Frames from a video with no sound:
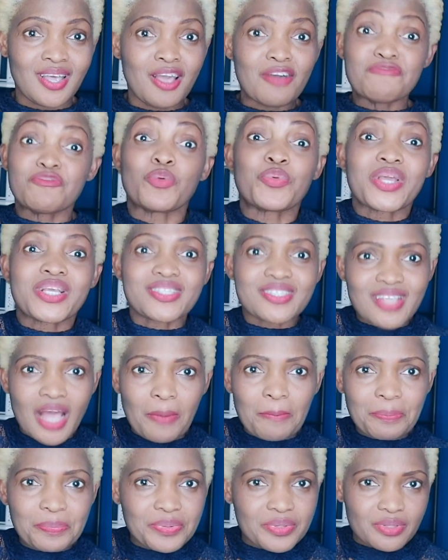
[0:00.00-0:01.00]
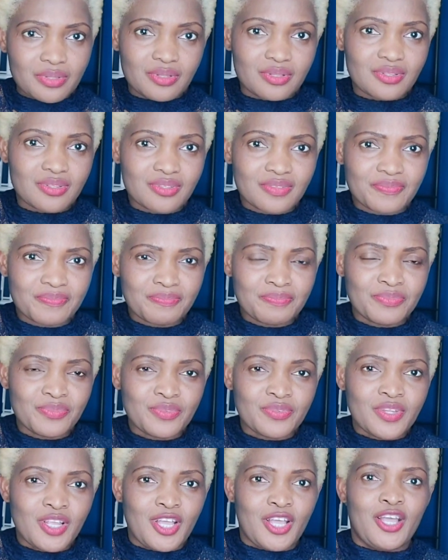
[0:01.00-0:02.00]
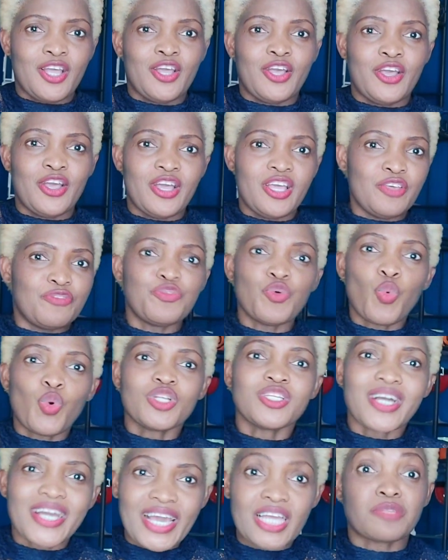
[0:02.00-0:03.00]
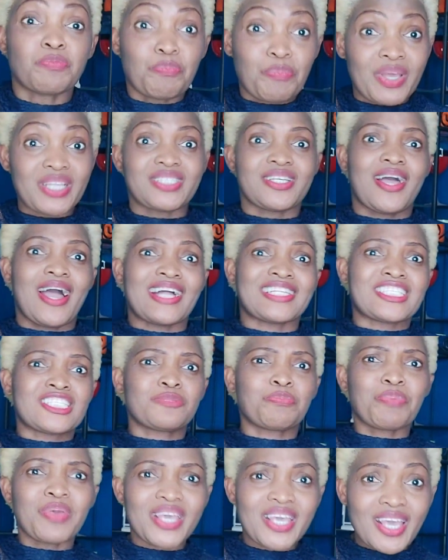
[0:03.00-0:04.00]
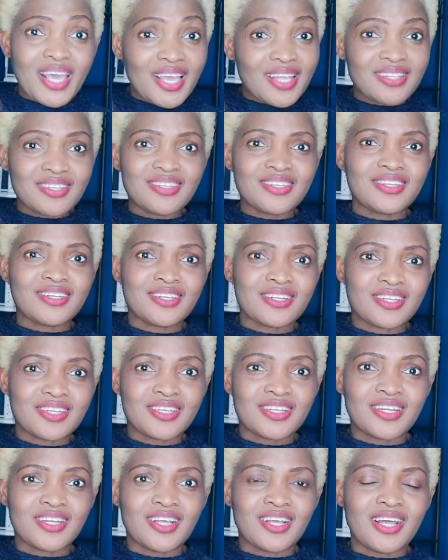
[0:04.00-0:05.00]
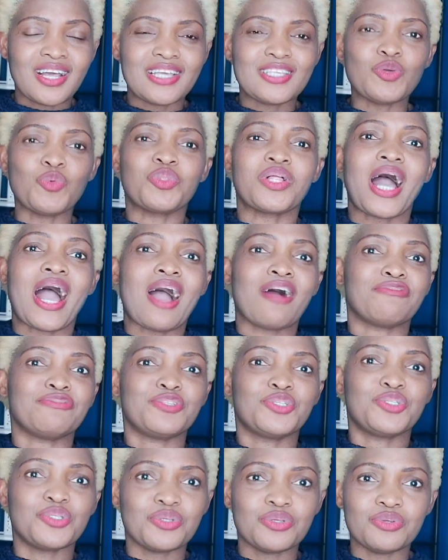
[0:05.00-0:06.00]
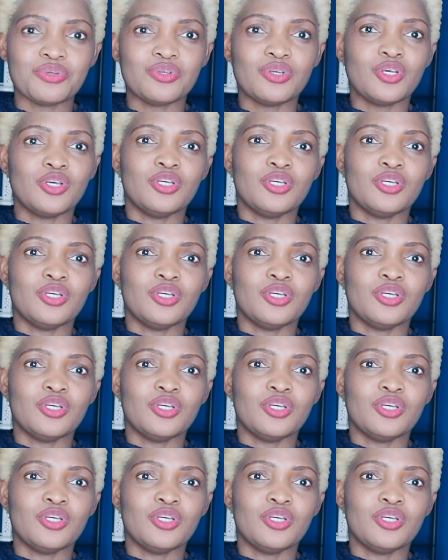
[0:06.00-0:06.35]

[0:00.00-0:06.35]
For example, if you want to get better at speaking, you will have to